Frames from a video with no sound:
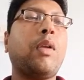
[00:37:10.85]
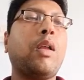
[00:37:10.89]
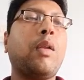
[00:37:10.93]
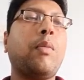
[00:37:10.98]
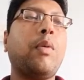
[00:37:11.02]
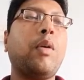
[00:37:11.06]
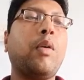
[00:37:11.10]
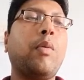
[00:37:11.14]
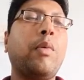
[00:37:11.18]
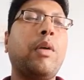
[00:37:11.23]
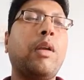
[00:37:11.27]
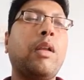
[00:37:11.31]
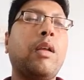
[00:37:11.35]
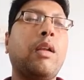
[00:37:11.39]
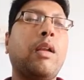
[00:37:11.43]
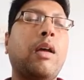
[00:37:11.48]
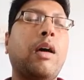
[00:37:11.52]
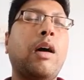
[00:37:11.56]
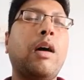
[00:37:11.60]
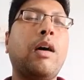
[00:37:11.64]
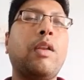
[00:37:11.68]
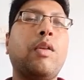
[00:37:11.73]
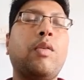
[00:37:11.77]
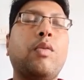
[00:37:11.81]
turbidometer
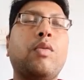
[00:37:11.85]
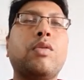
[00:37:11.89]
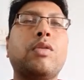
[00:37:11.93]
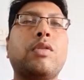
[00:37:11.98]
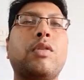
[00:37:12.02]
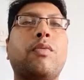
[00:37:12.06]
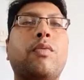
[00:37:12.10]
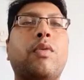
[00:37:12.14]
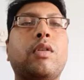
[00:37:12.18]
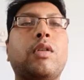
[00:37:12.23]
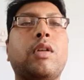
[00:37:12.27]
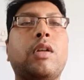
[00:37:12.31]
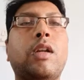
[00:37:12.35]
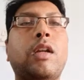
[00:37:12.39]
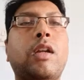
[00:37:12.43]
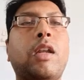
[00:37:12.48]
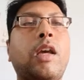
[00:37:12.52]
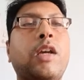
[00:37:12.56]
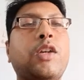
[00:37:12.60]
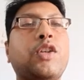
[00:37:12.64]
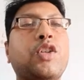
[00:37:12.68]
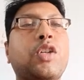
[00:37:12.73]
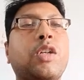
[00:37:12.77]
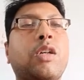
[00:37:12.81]
are used for the
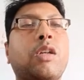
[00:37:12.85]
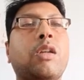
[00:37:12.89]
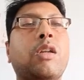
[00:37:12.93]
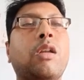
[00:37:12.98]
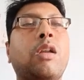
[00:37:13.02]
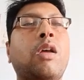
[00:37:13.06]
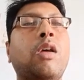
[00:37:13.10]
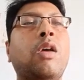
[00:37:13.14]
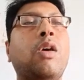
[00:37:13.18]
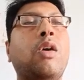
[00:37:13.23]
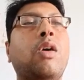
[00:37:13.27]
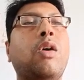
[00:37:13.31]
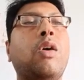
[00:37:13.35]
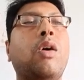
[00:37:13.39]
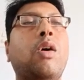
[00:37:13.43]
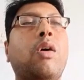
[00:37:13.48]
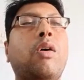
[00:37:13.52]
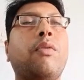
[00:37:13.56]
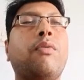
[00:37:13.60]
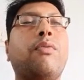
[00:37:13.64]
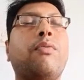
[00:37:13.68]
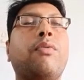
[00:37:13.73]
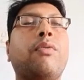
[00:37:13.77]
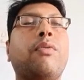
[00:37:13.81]
detection
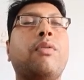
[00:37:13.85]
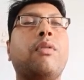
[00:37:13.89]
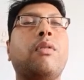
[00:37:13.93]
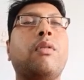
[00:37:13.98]
of